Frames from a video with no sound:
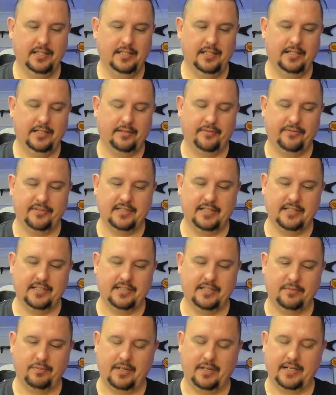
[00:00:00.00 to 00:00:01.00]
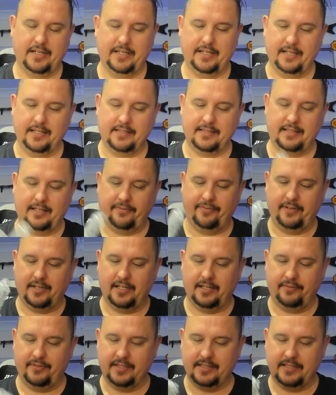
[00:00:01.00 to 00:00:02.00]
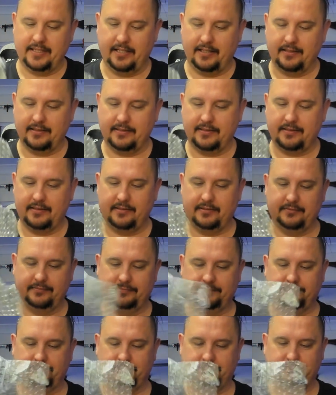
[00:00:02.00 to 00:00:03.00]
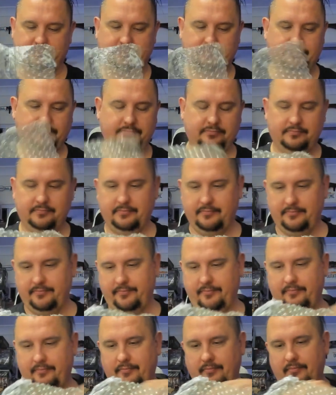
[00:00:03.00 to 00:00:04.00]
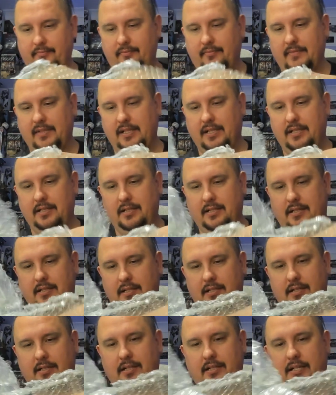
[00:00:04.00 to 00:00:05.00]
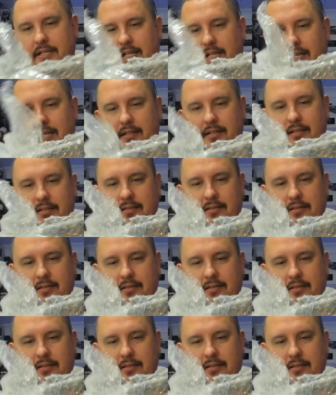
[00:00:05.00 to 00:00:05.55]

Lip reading: he obviously just wanted to get stuff out of his house. Okay.